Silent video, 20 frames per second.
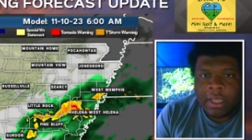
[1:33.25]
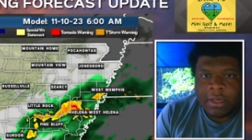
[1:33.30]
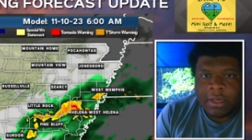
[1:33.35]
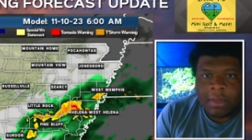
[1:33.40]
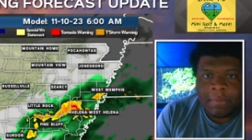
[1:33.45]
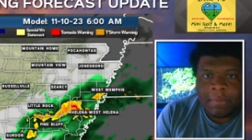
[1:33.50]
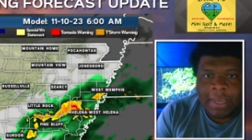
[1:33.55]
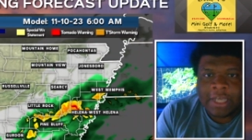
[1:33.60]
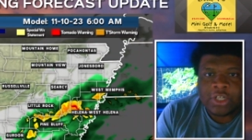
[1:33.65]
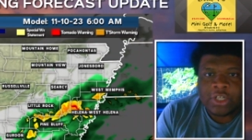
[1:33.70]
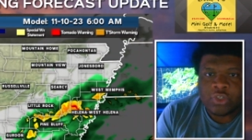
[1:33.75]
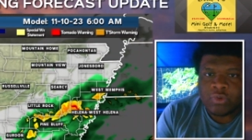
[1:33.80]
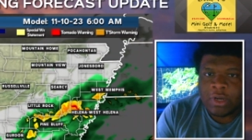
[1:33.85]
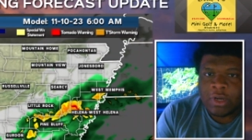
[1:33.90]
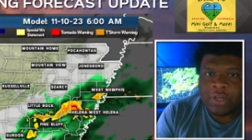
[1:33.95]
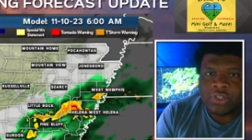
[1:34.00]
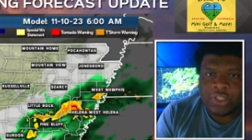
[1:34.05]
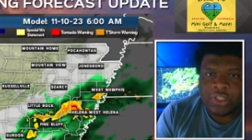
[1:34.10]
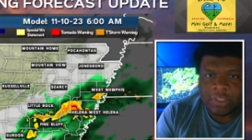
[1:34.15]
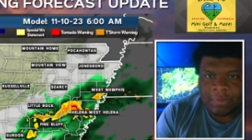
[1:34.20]
The
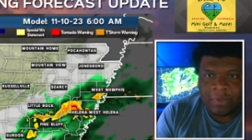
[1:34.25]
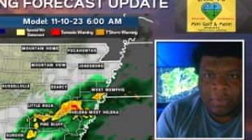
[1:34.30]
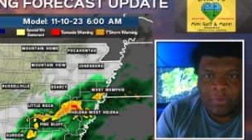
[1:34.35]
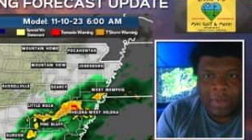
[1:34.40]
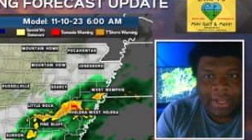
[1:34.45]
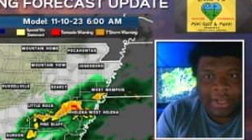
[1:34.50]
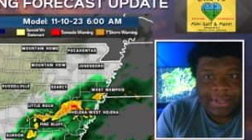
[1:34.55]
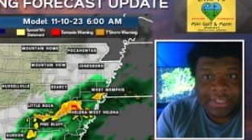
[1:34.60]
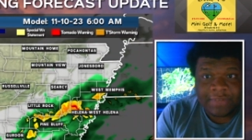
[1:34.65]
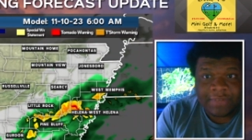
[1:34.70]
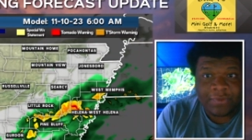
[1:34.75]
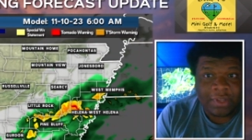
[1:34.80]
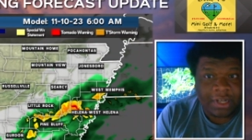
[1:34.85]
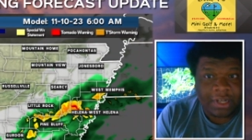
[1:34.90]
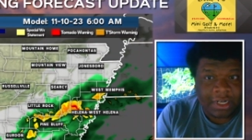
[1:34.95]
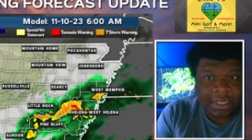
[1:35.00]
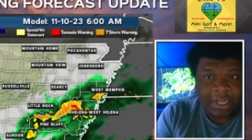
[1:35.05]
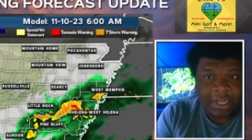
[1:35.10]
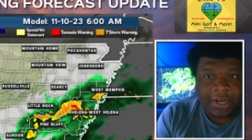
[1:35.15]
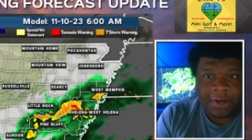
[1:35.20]
metro should be relatively
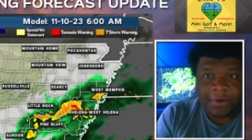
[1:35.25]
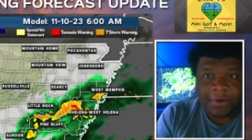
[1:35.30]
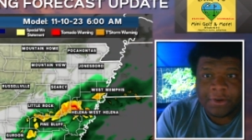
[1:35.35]
clear.